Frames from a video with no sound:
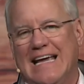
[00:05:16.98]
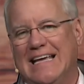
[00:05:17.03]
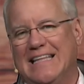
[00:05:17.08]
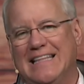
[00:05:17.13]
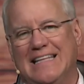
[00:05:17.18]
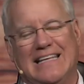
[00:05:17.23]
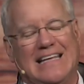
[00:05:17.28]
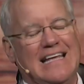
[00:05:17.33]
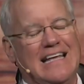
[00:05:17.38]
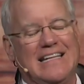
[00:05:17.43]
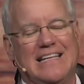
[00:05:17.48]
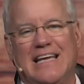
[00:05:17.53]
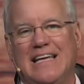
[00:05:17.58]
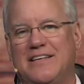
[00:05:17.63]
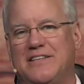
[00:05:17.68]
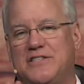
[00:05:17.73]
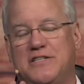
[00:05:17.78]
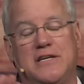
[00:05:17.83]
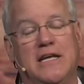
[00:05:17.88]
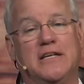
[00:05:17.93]
and it,
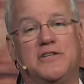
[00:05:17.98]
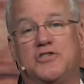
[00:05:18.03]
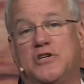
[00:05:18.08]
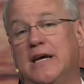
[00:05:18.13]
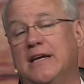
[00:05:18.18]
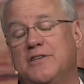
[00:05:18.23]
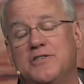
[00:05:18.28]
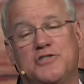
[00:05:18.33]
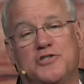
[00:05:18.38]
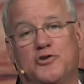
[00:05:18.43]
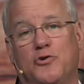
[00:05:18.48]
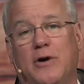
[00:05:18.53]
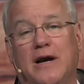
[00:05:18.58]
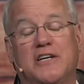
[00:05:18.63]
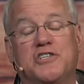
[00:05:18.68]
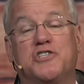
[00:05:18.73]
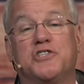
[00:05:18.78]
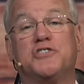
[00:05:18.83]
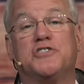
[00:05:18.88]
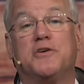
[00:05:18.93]
it, it changes
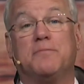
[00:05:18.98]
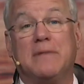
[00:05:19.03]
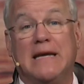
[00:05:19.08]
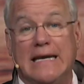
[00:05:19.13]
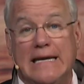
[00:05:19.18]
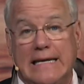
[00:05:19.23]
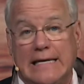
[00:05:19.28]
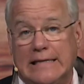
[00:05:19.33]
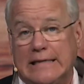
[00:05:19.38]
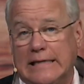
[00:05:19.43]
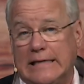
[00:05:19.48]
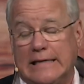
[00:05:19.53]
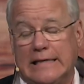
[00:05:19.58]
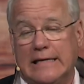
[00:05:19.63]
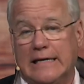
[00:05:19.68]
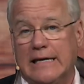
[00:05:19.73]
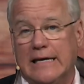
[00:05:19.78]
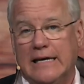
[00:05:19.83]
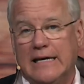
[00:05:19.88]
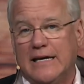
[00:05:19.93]
directions immediately.
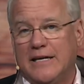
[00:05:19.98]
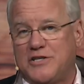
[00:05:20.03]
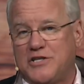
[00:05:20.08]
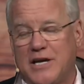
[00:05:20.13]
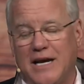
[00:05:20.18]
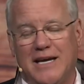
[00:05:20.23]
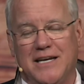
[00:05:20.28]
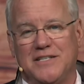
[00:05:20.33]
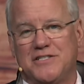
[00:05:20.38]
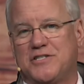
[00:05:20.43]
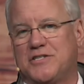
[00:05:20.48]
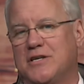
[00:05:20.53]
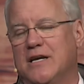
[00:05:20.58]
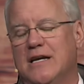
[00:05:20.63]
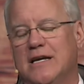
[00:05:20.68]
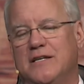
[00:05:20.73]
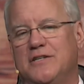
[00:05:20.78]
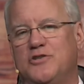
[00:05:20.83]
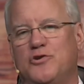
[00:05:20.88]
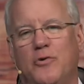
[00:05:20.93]
It changed
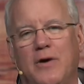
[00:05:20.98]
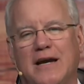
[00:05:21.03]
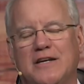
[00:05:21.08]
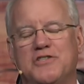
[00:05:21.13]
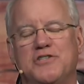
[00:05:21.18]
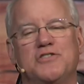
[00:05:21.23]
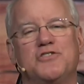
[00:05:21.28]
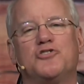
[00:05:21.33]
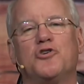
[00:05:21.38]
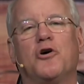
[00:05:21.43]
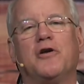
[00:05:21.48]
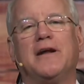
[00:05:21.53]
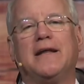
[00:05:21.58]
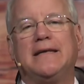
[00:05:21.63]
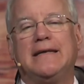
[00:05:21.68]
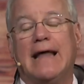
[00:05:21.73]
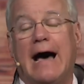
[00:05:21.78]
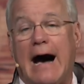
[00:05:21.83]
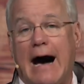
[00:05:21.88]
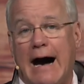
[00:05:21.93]
directions on a
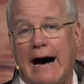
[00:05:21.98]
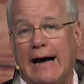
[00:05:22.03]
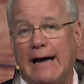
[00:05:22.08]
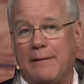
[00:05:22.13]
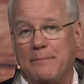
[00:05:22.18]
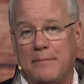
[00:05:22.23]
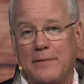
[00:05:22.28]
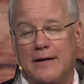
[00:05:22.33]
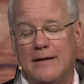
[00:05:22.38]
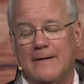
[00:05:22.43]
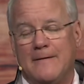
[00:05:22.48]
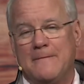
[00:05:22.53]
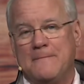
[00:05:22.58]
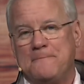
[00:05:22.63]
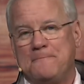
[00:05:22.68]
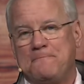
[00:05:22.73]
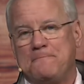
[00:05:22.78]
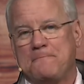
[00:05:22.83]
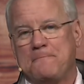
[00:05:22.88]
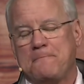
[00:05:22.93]
dime.
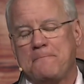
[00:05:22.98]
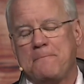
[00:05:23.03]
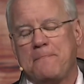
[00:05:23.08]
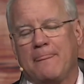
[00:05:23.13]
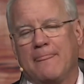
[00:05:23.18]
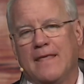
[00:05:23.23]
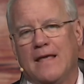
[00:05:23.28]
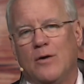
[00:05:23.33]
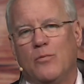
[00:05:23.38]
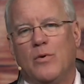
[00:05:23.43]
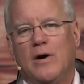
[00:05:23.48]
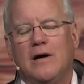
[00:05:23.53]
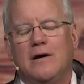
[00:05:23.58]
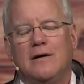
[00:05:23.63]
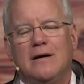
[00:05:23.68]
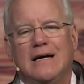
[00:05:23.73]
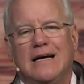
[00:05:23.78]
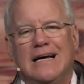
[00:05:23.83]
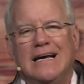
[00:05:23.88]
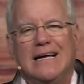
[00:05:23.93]

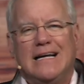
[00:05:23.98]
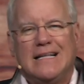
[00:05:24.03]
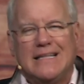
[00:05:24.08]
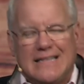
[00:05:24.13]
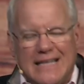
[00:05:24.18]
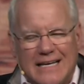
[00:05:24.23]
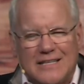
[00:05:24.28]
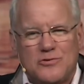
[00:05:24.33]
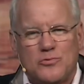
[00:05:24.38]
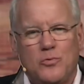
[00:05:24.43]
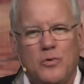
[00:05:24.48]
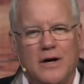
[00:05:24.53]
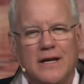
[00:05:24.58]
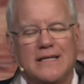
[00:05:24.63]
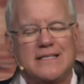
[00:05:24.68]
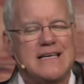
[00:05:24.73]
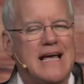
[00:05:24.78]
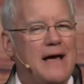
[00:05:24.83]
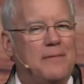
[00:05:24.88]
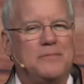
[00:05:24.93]
Well, that's
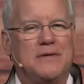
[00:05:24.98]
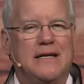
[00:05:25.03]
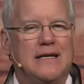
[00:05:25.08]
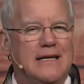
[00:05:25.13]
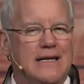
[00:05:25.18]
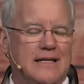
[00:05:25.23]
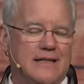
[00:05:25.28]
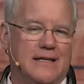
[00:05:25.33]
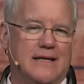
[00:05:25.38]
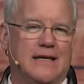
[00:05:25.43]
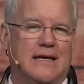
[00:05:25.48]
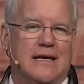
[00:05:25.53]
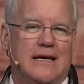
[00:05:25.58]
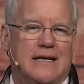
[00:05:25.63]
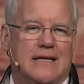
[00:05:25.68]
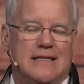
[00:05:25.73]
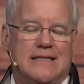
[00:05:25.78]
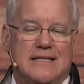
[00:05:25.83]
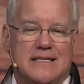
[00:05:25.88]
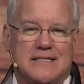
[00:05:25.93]
what's happening in the,
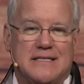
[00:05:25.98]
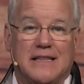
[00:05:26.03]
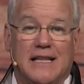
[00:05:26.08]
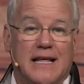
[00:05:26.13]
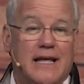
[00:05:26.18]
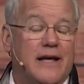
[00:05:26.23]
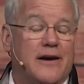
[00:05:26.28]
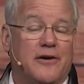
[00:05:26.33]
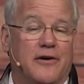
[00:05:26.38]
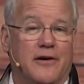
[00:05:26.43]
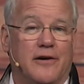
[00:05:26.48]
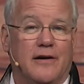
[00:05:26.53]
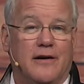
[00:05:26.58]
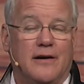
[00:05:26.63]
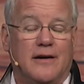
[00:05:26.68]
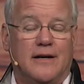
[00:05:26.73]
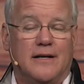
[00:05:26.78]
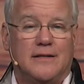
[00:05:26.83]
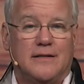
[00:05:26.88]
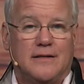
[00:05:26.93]
this letter
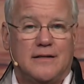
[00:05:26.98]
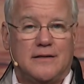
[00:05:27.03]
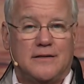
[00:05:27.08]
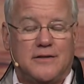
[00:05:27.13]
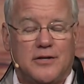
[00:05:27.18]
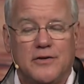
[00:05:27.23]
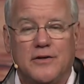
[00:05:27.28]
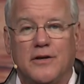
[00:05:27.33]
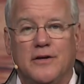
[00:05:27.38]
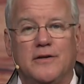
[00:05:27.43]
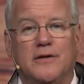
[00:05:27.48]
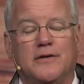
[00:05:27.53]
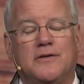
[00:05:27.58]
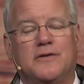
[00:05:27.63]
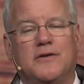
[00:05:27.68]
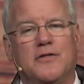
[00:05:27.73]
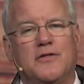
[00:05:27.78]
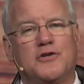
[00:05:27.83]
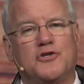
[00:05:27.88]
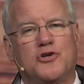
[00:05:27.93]
to,
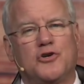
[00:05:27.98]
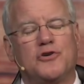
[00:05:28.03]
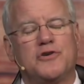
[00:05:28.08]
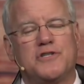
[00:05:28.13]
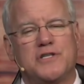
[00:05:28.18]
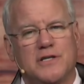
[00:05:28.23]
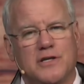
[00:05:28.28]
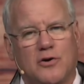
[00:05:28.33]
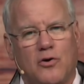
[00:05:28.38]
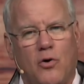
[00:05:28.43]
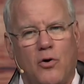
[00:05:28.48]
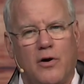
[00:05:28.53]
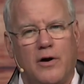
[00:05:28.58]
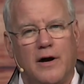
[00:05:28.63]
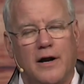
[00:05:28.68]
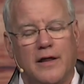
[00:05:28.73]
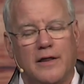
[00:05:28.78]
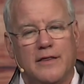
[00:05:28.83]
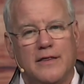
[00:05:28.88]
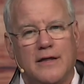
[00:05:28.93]
to the church in
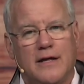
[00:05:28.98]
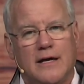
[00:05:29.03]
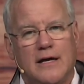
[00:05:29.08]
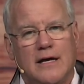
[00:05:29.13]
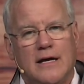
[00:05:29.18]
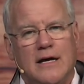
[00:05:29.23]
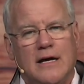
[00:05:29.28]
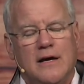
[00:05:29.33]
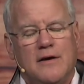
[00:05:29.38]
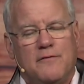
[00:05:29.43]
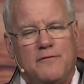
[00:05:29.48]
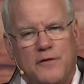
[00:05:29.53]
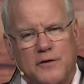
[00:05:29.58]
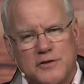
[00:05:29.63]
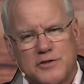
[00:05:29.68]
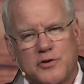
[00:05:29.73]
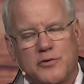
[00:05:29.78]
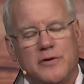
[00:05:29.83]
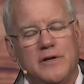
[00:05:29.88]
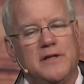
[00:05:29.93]
Corinth.
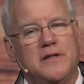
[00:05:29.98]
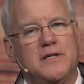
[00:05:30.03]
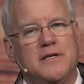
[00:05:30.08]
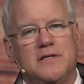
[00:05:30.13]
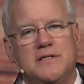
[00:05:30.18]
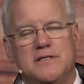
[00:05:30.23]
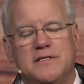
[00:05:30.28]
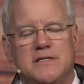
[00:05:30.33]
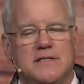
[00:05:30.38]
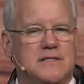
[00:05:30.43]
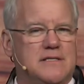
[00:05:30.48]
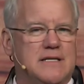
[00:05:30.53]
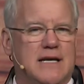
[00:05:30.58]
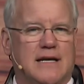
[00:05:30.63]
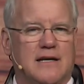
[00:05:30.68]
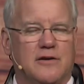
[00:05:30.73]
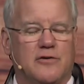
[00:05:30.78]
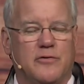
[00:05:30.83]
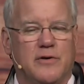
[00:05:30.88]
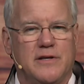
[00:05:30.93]
First Corinthians and
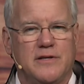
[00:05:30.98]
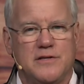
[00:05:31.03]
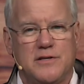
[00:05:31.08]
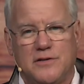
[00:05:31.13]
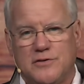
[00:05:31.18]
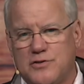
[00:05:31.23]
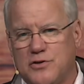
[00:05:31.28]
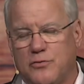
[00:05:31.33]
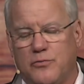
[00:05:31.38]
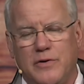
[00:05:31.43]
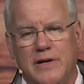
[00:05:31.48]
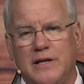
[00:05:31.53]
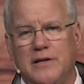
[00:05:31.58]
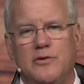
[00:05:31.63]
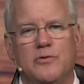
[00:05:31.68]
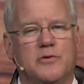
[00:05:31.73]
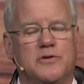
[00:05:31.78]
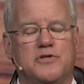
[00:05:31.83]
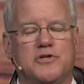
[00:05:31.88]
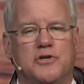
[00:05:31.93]
Second Corinthians are written
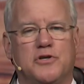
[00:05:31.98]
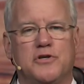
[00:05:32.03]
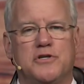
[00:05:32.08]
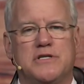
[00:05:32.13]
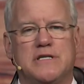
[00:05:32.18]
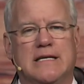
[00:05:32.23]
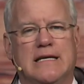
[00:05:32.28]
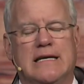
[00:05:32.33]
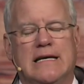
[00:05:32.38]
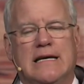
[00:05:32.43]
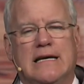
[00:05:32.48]
to a church and